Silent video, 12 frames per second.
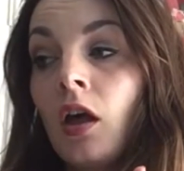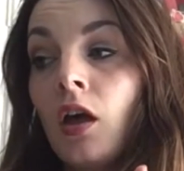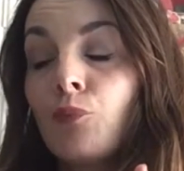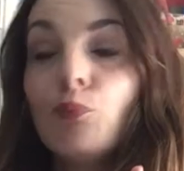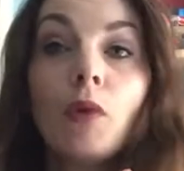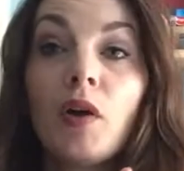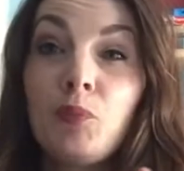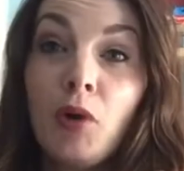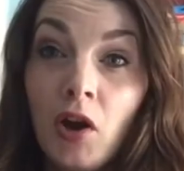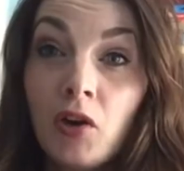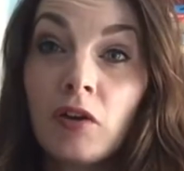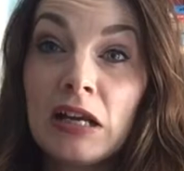my
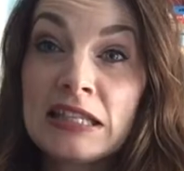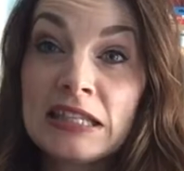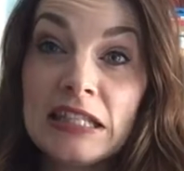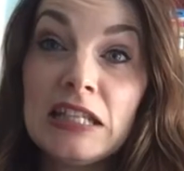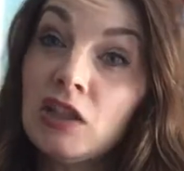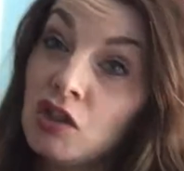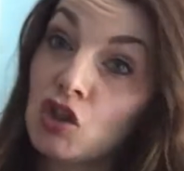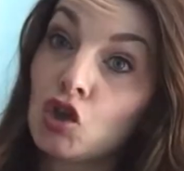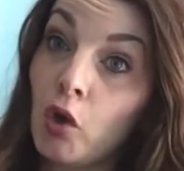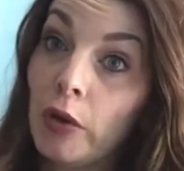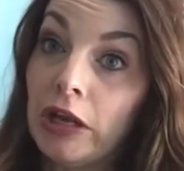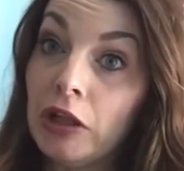progress is
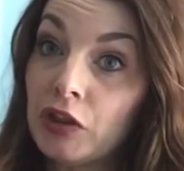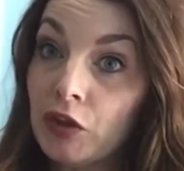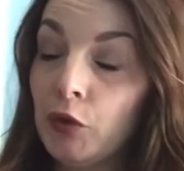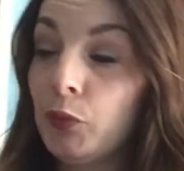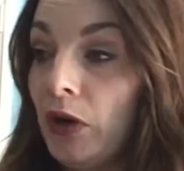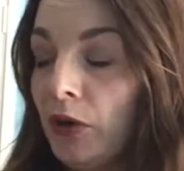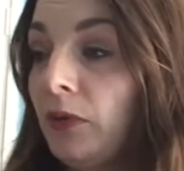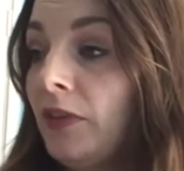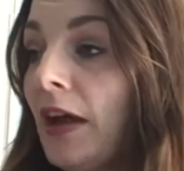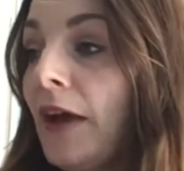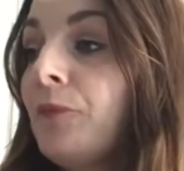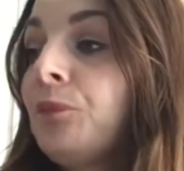going so well with
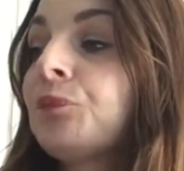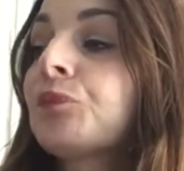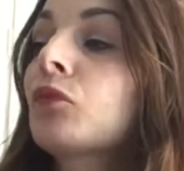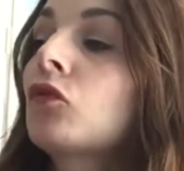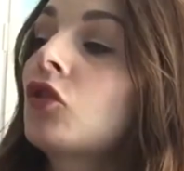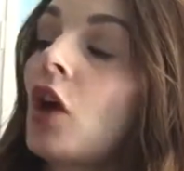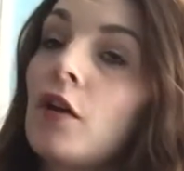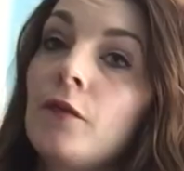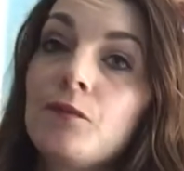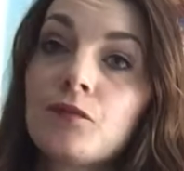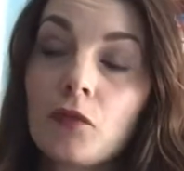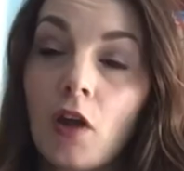that. So
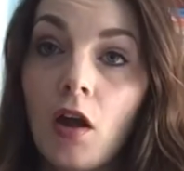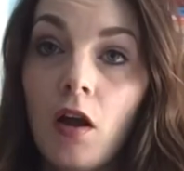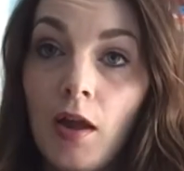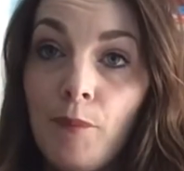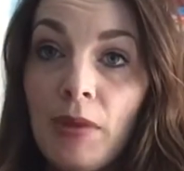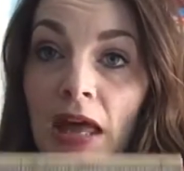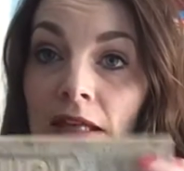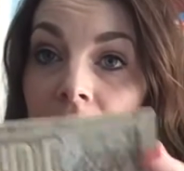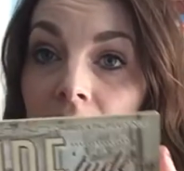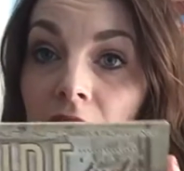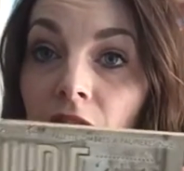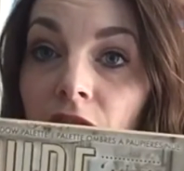I'm
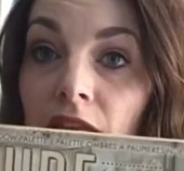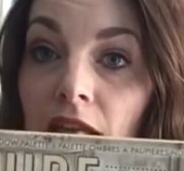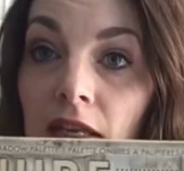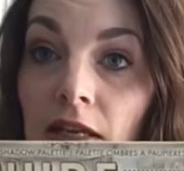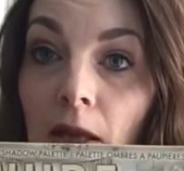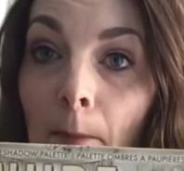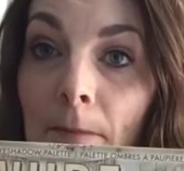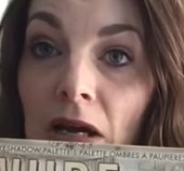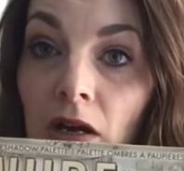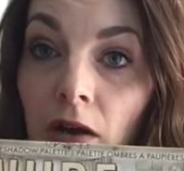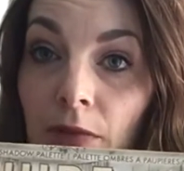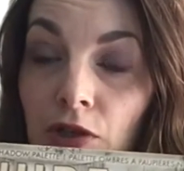panning the
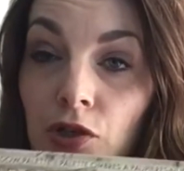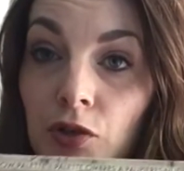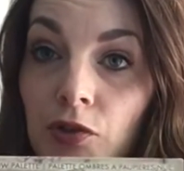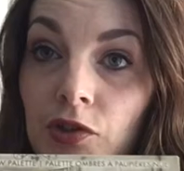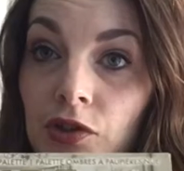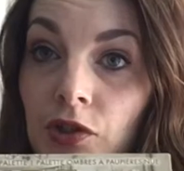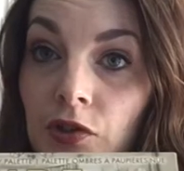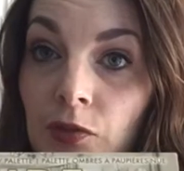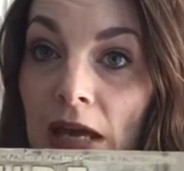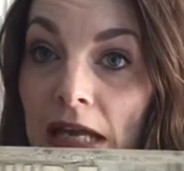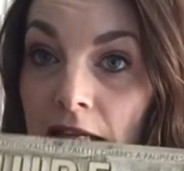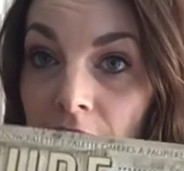Balm NUDEtude
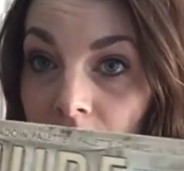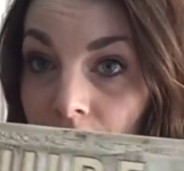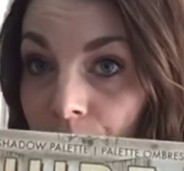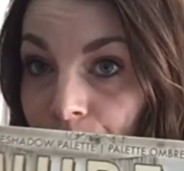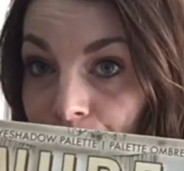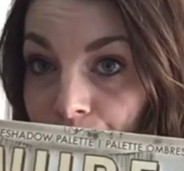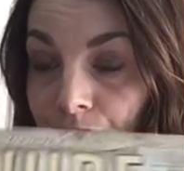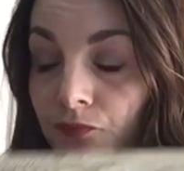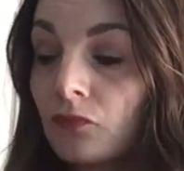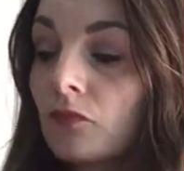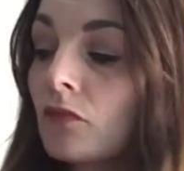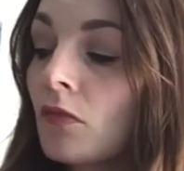palette.
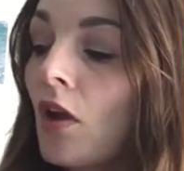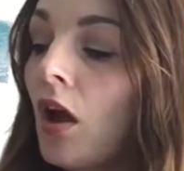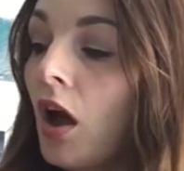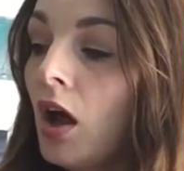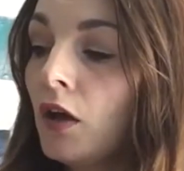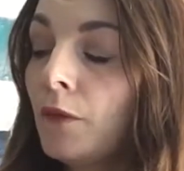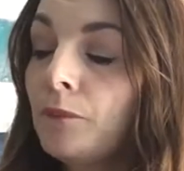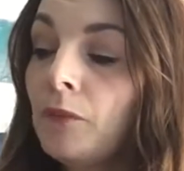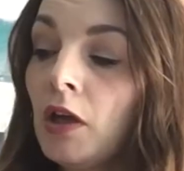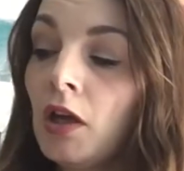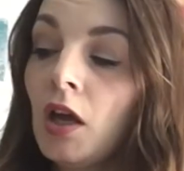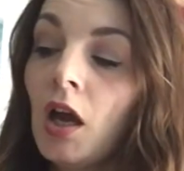
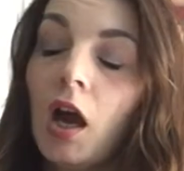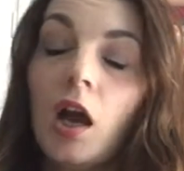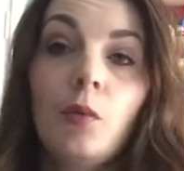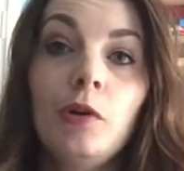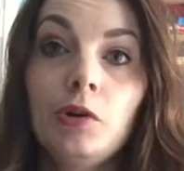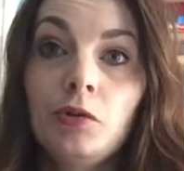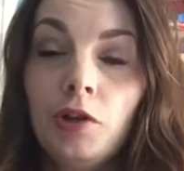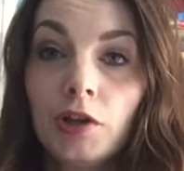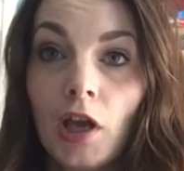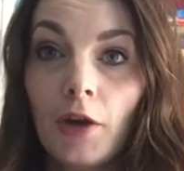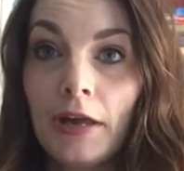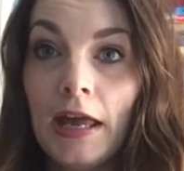I will
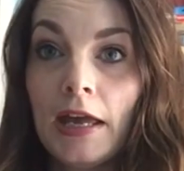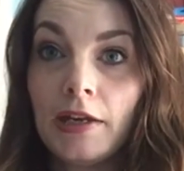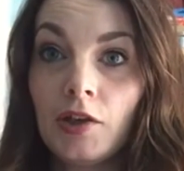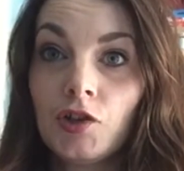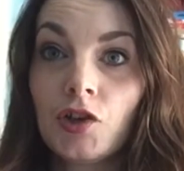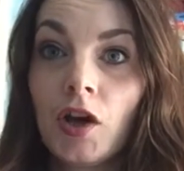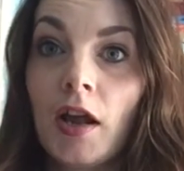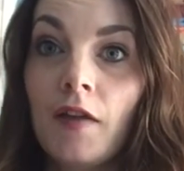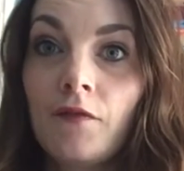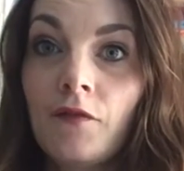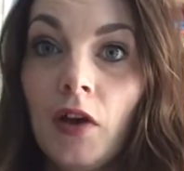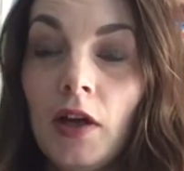go ahead and try
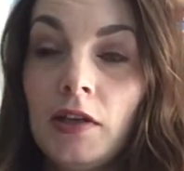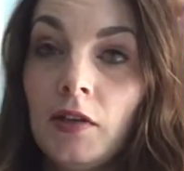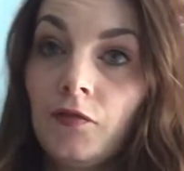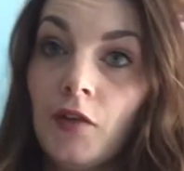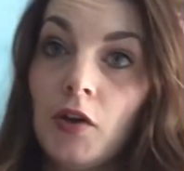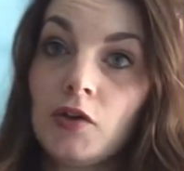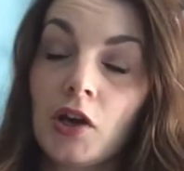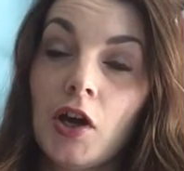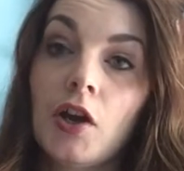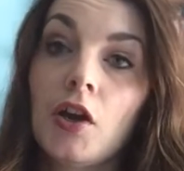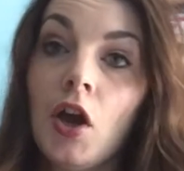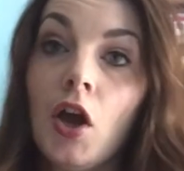and find a
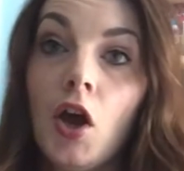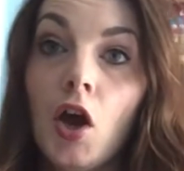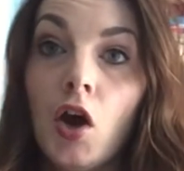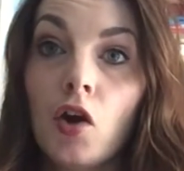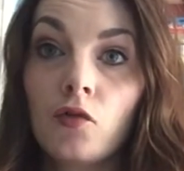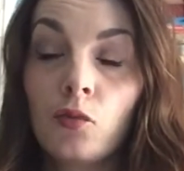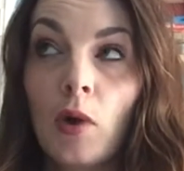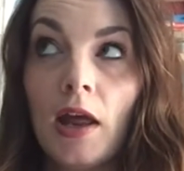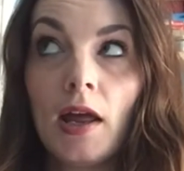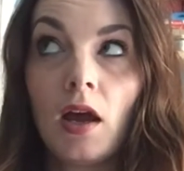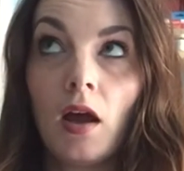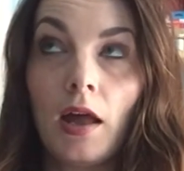photo of
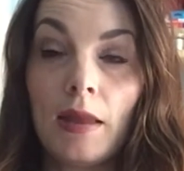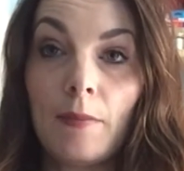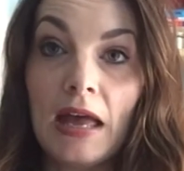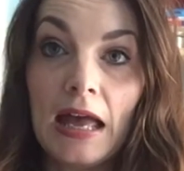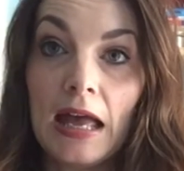where I am